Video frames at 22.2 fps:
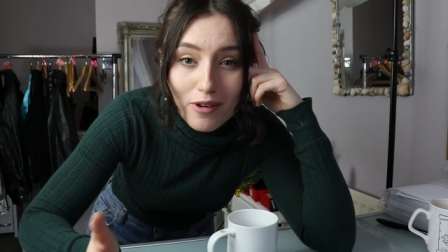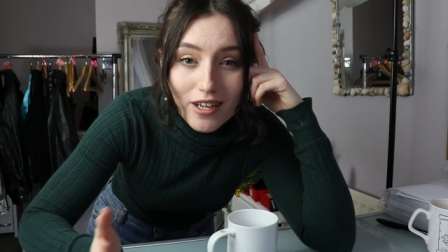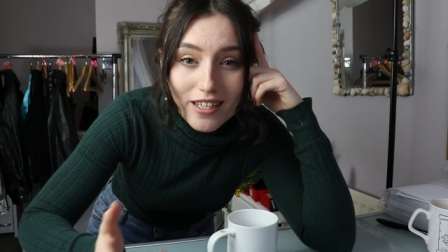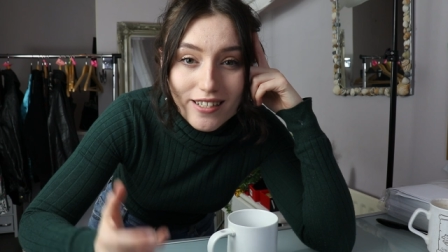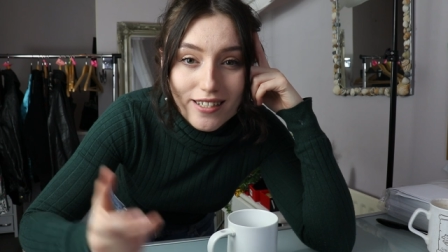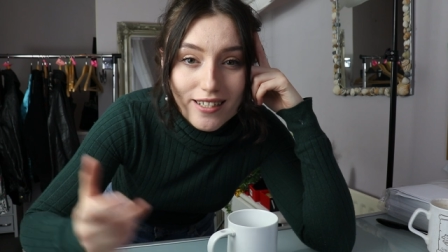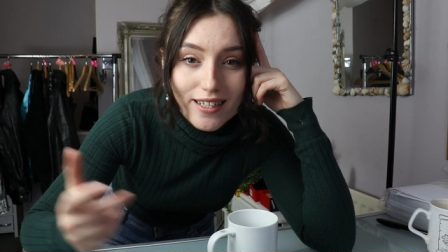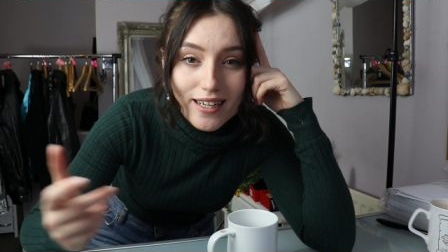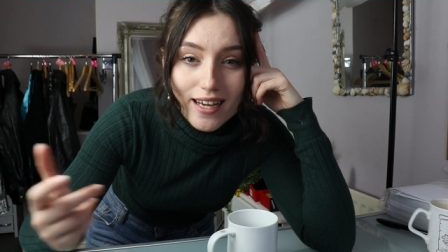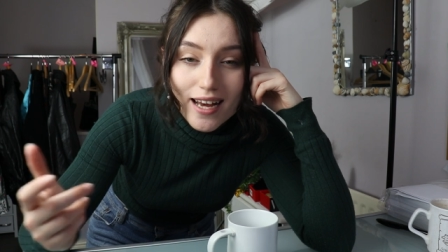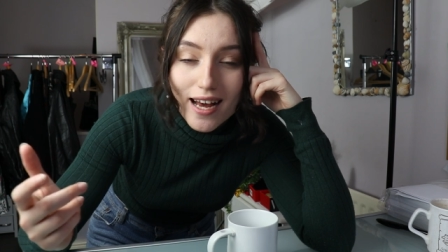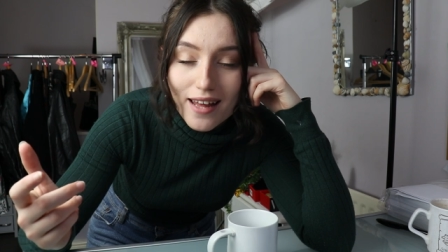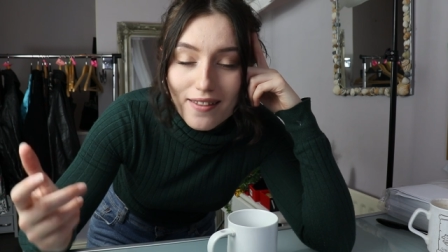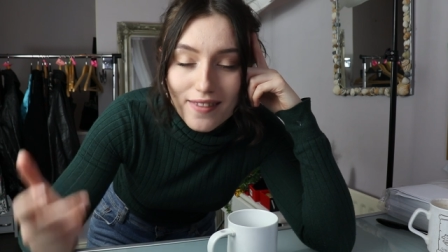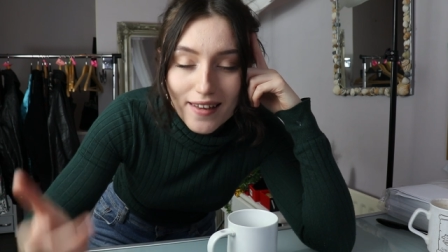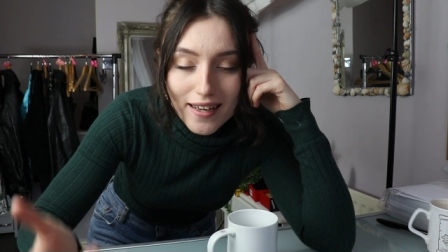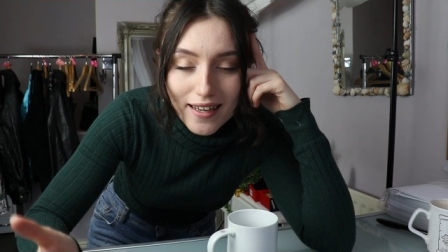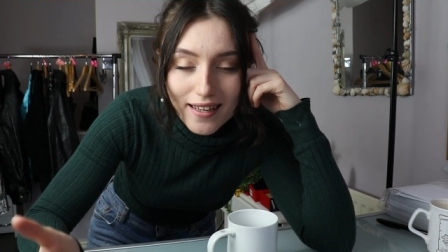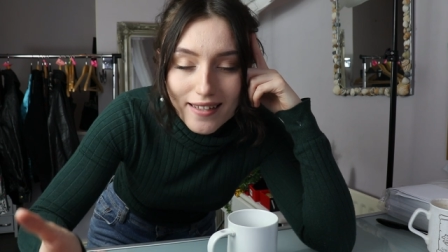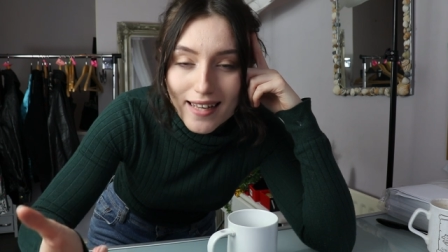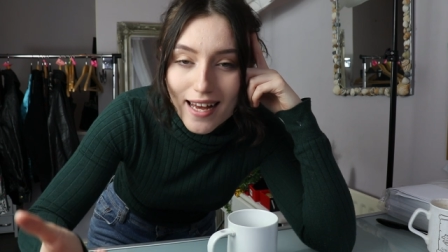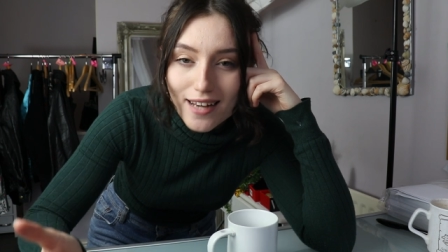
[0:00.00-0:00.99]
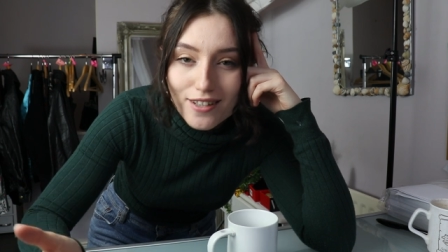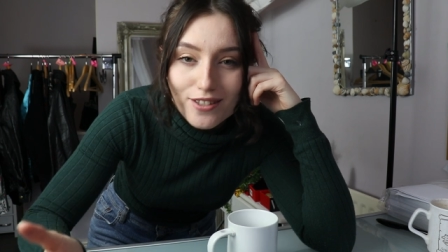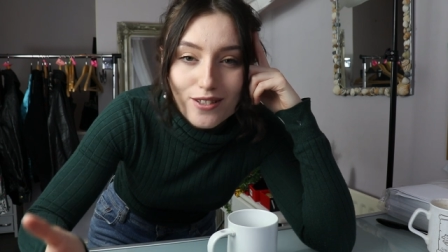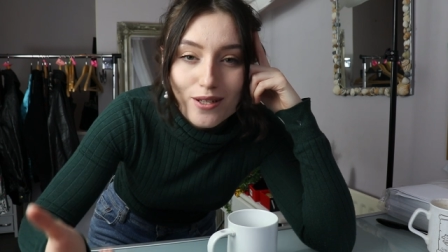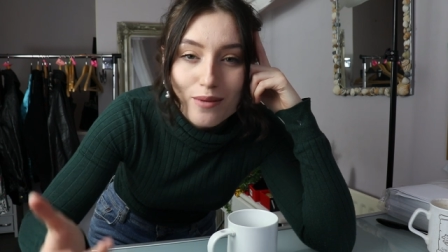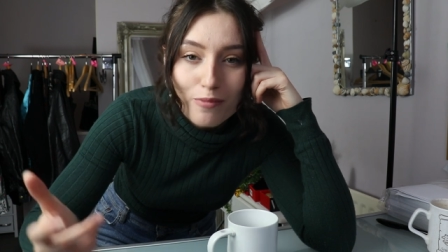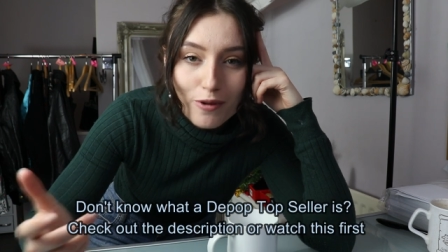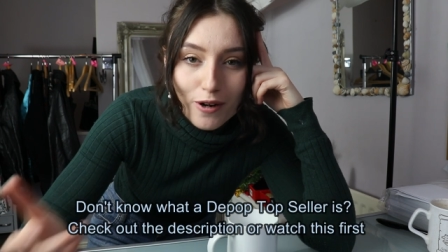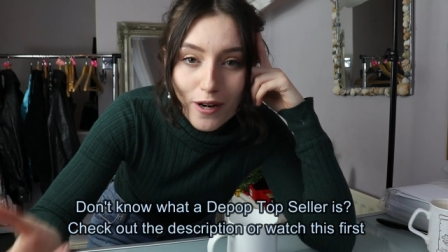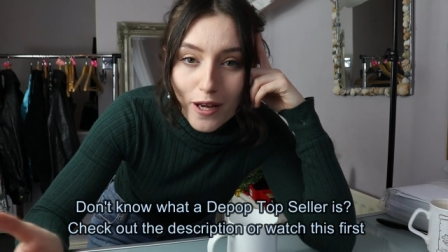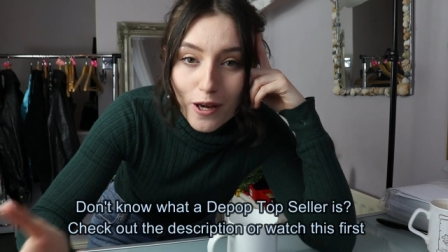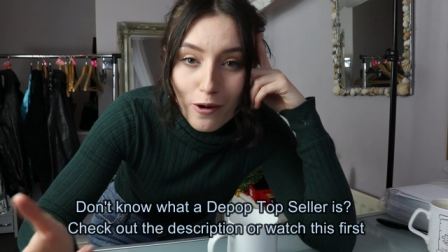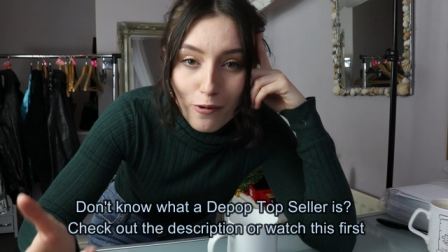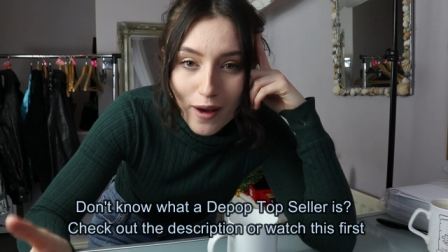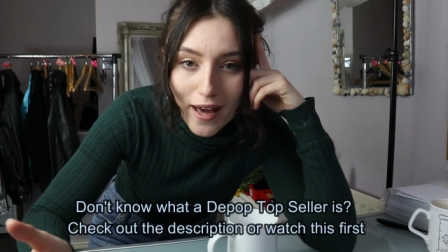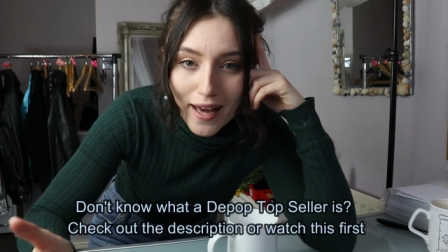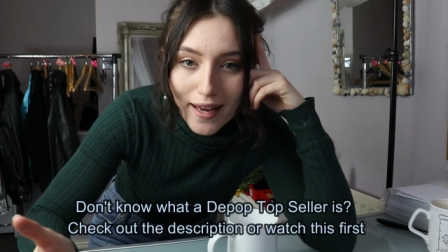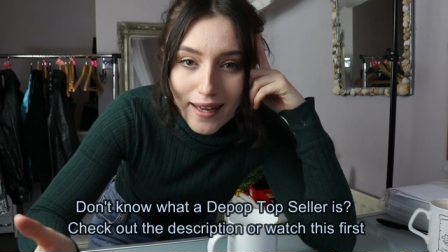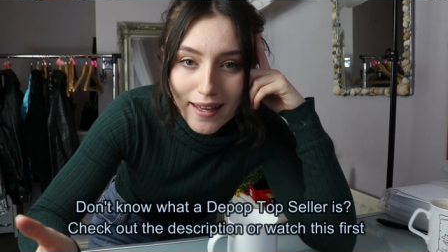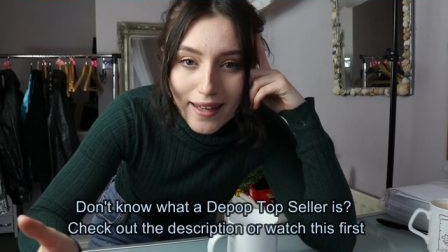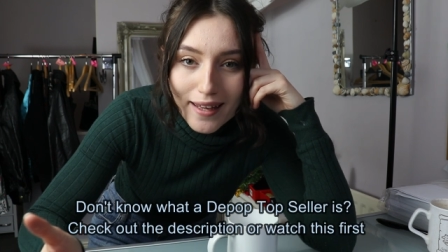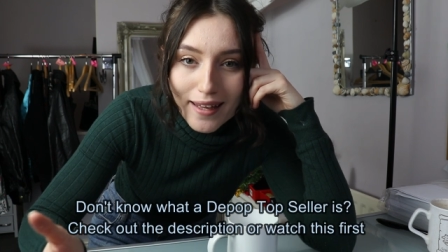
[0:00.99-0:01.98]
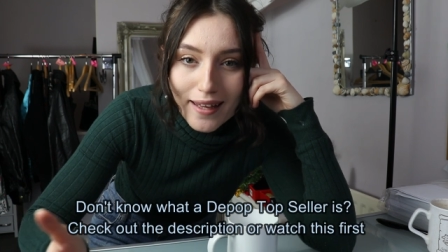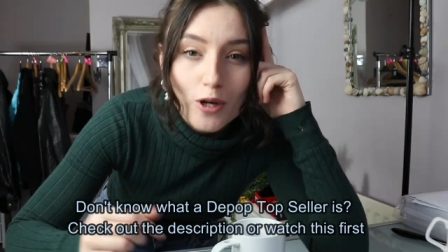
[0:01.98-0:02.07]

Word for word: which I think is actually pretty quick.